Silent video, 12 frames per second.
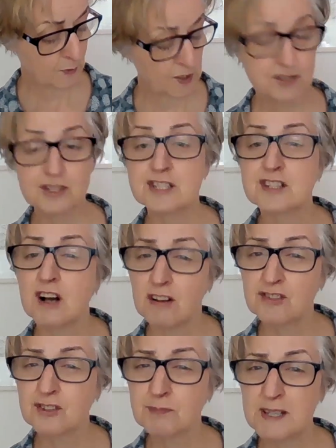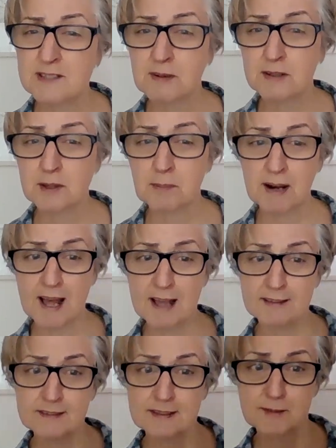questionnaires that aren't just based about the
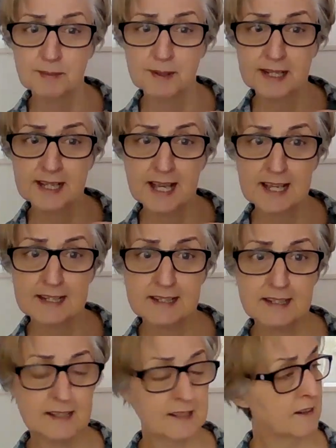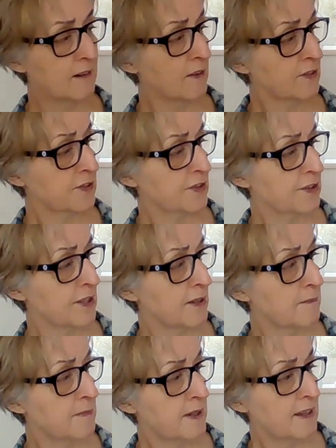plan, but again, ask
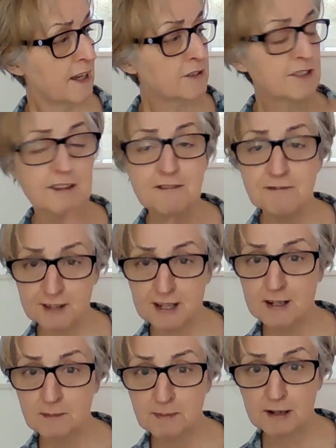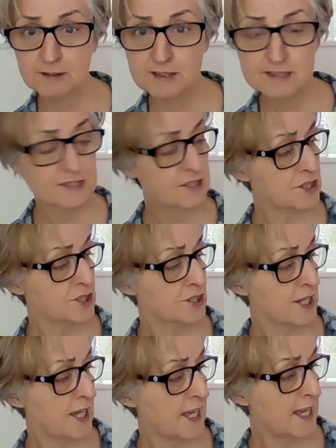them how do they feel about the
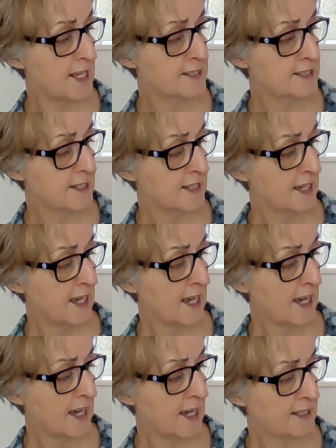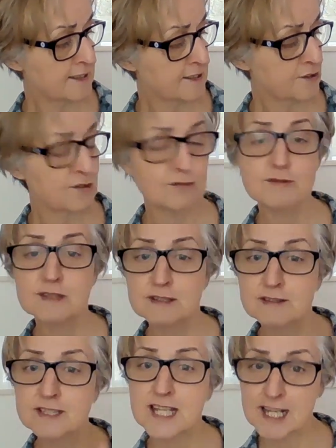decision ahead, and to
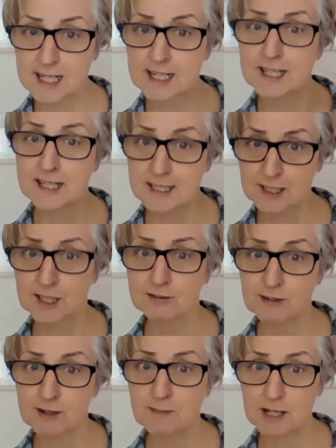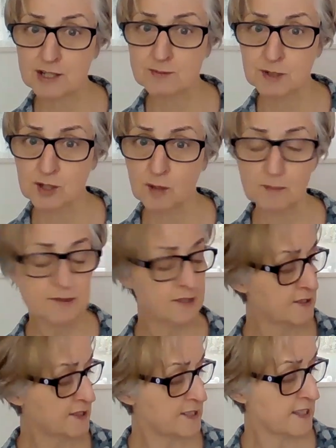tick the career management
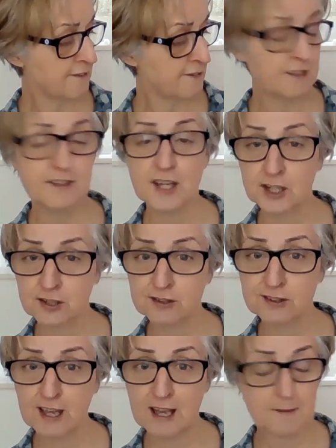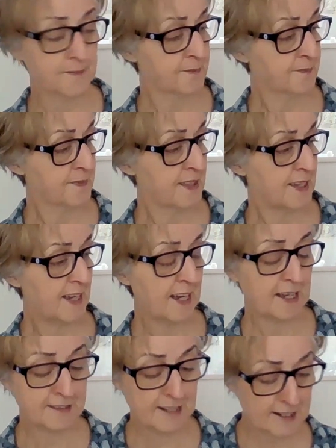competencies they feel they're good at.
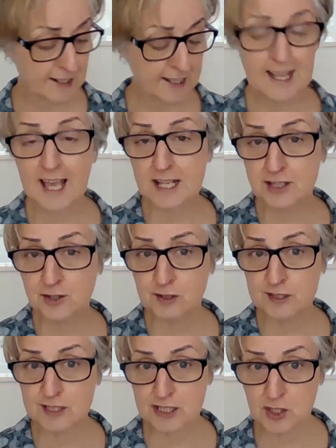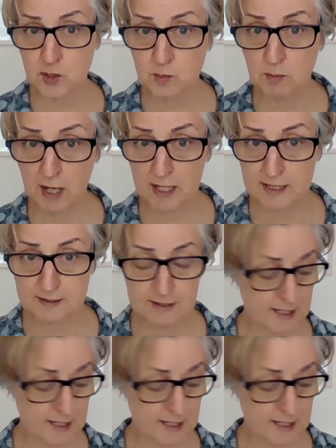And then again, you can see who might